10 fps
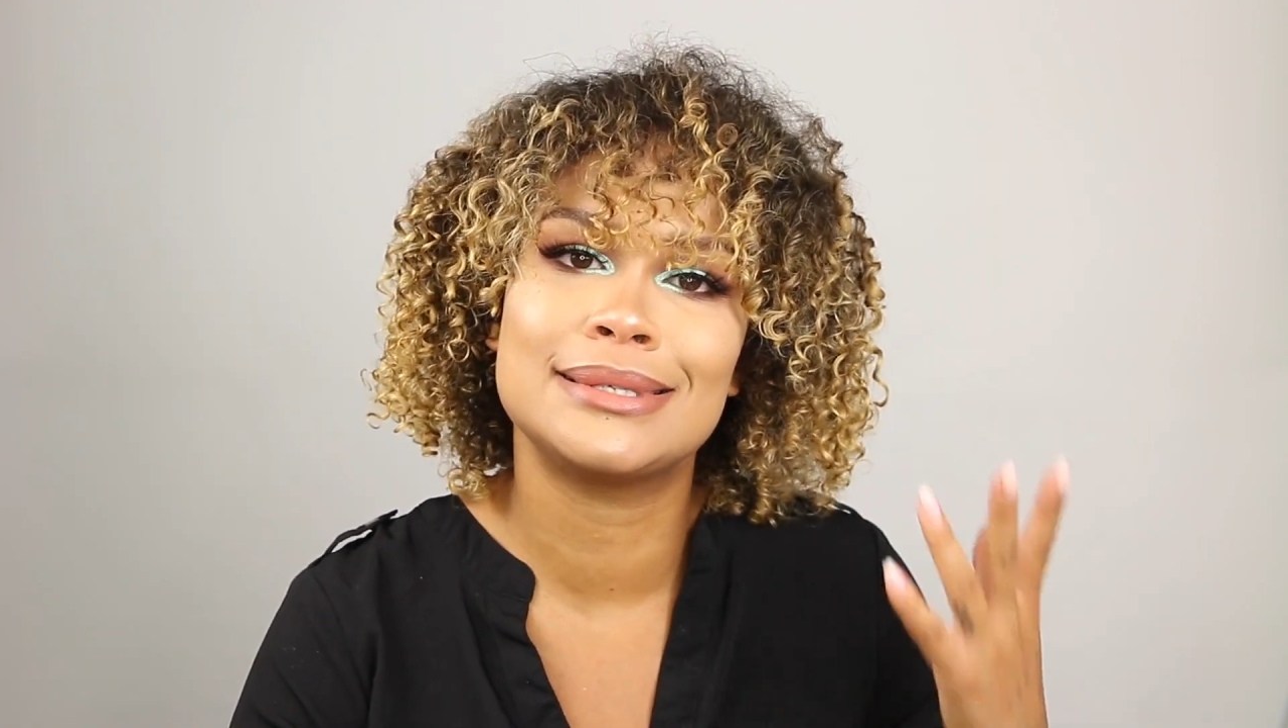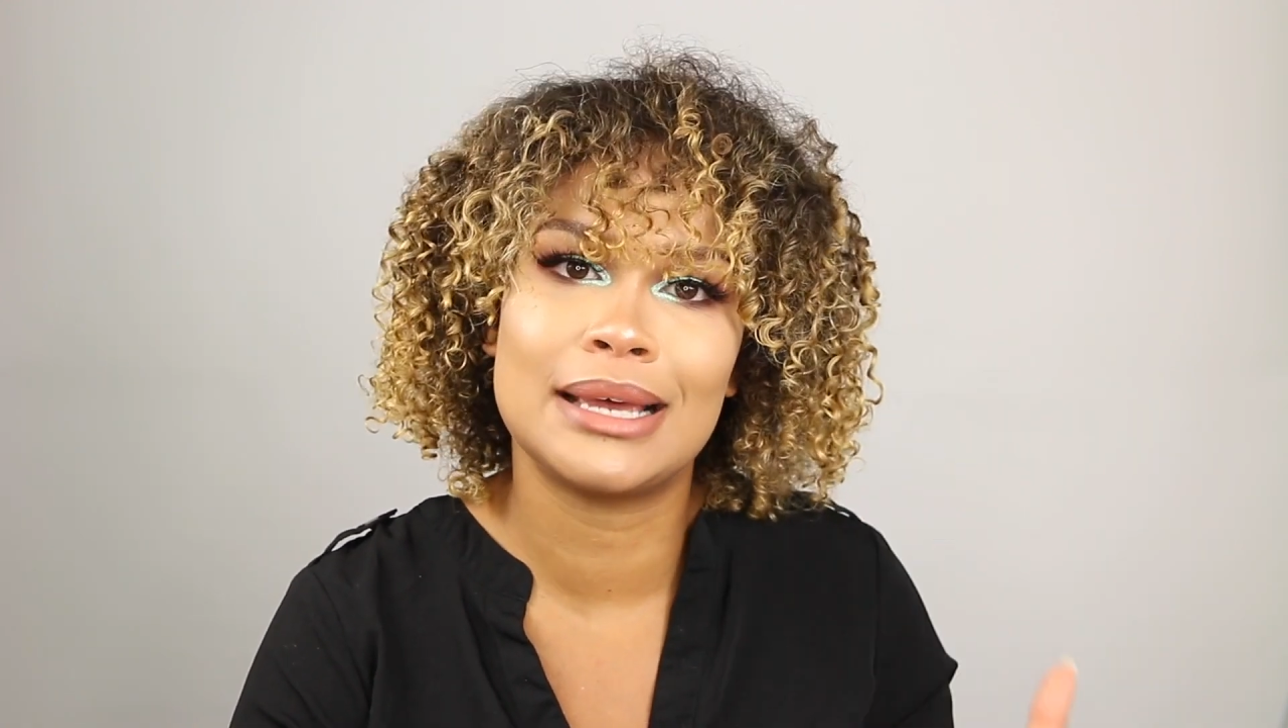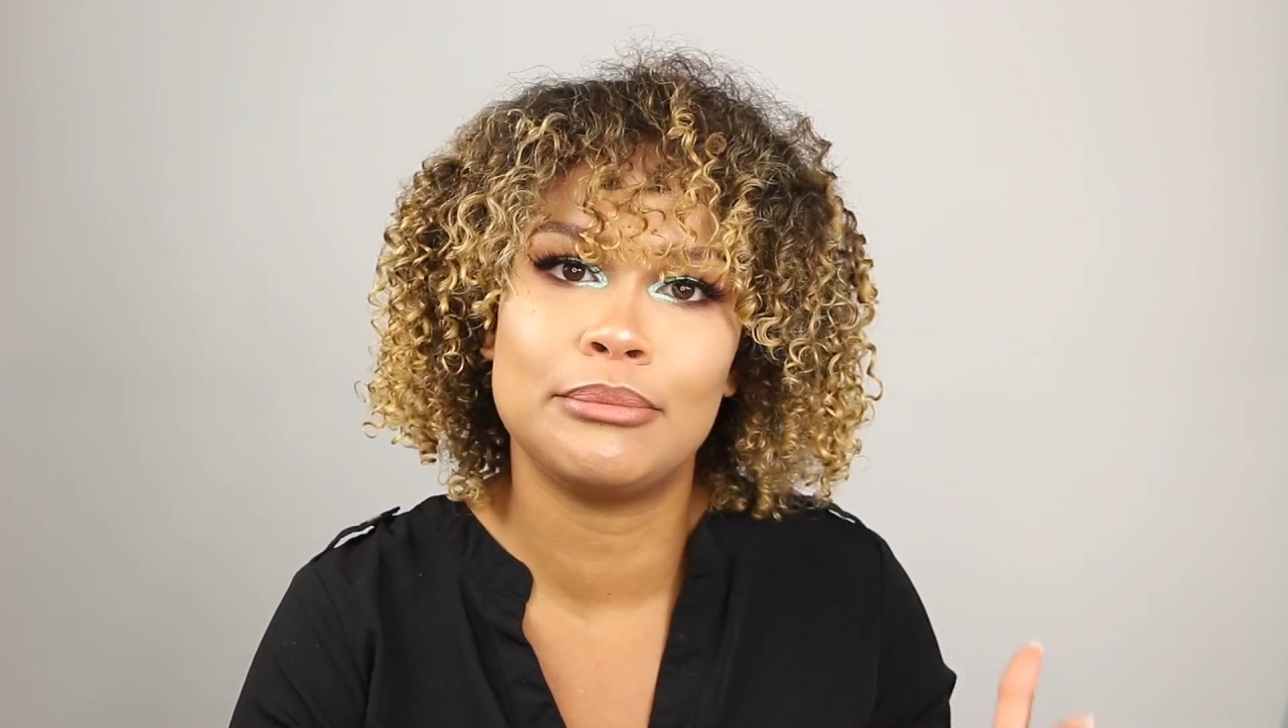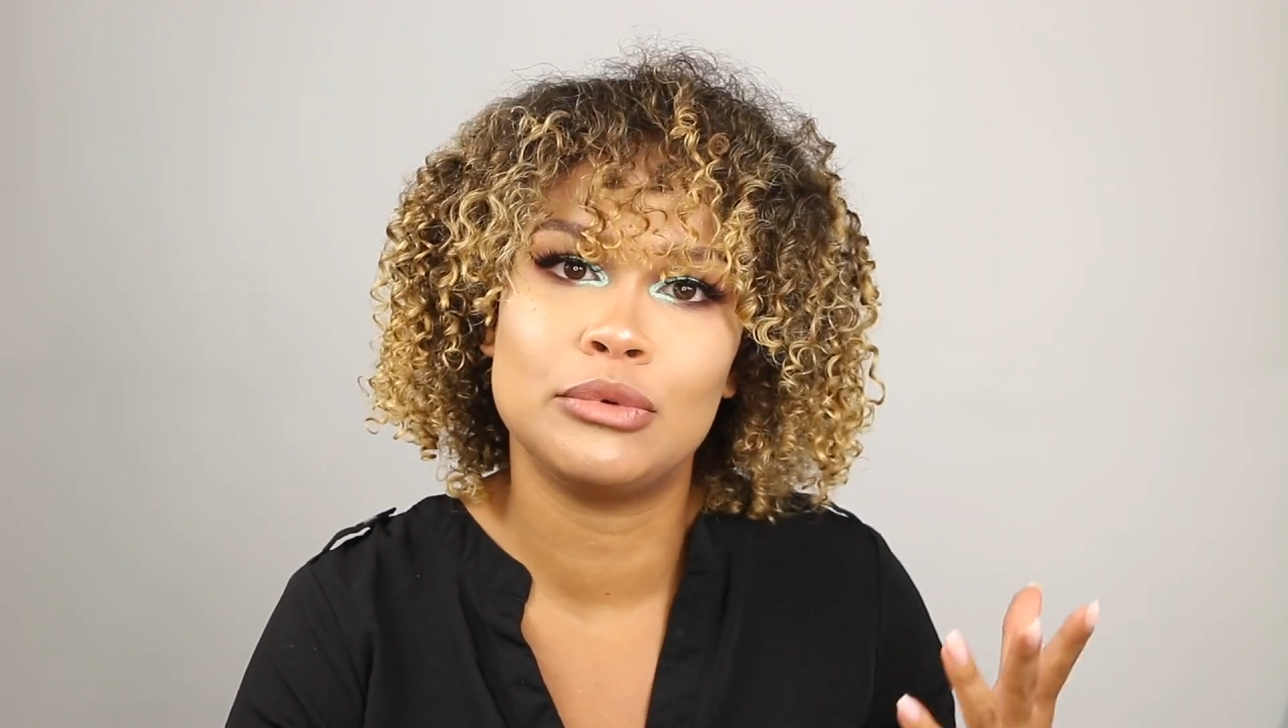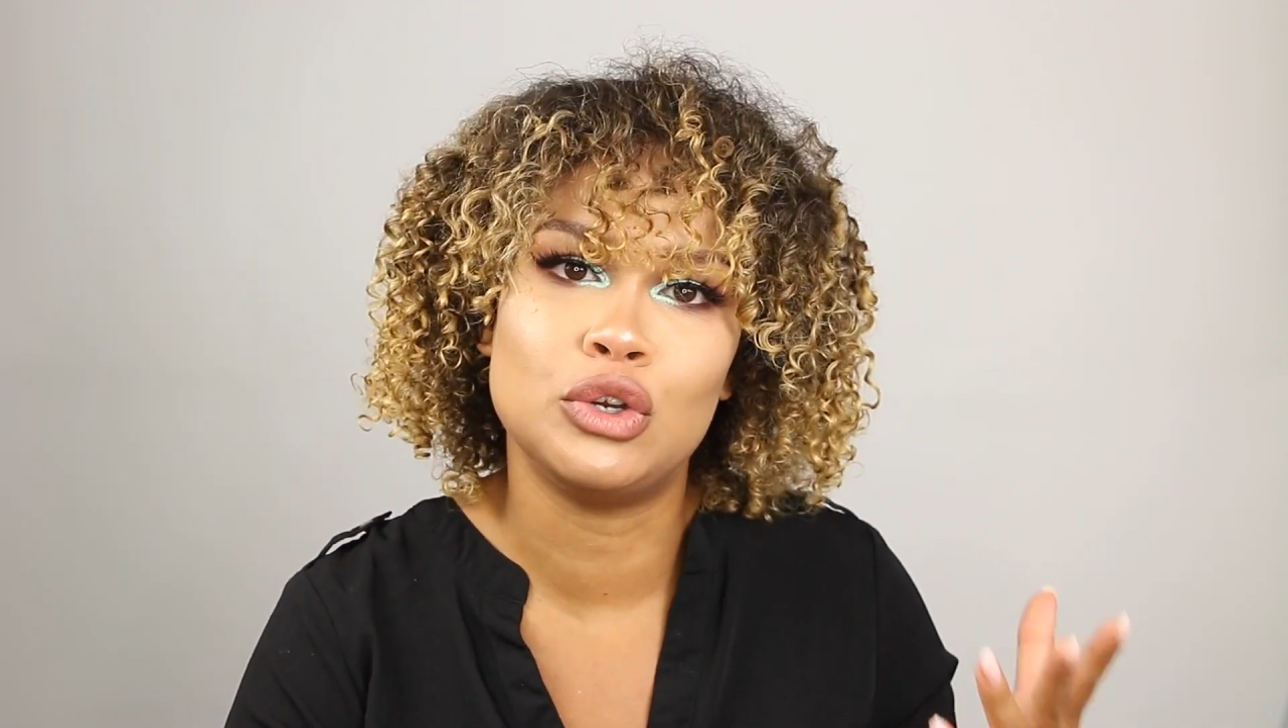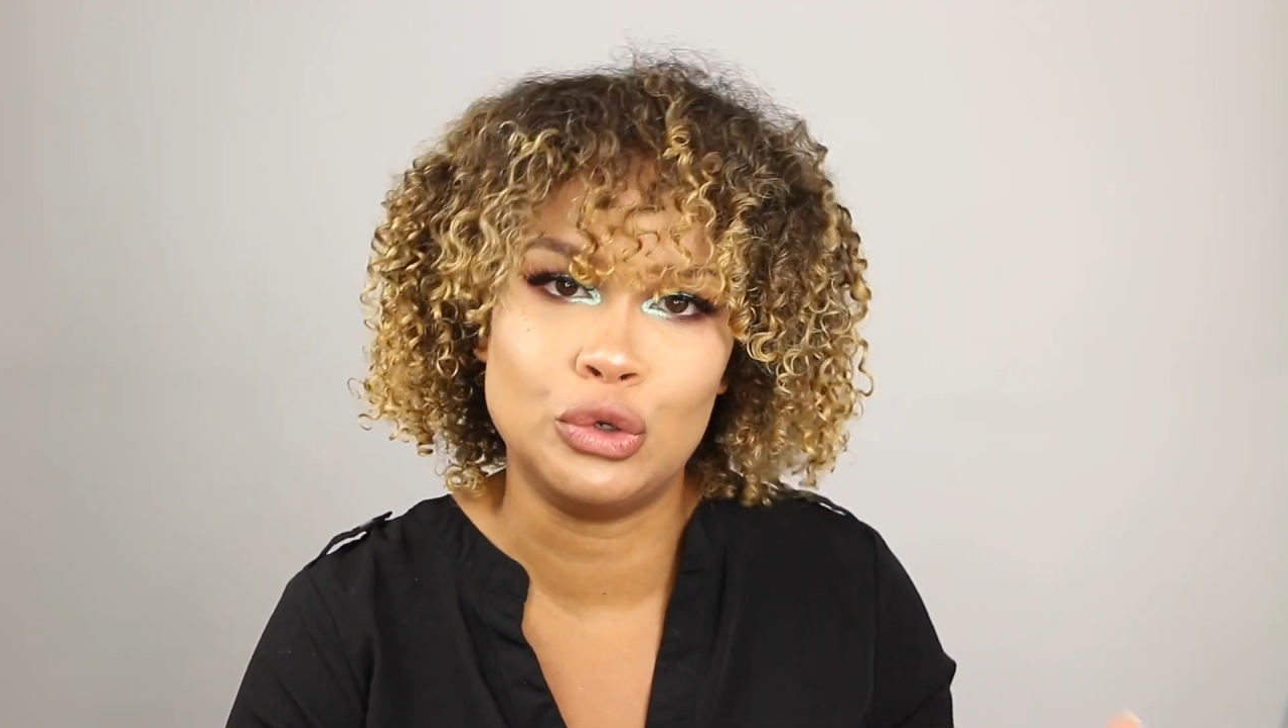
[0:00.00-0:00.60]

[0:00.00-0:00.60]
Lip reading: some